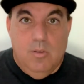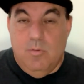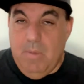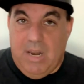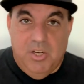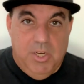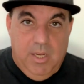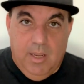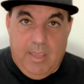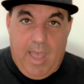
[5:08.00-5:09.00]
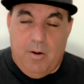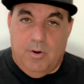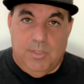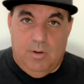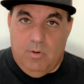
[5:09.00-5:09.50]
You manage any
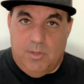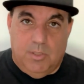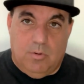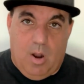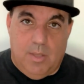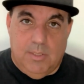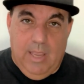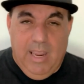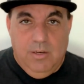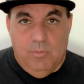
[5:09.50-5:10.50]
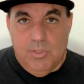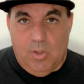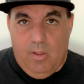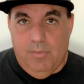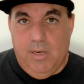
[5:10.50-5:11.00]
encounters that it runs across, and you
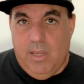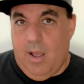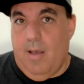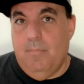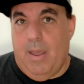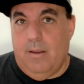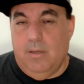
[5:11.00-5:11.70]
resolve any combat.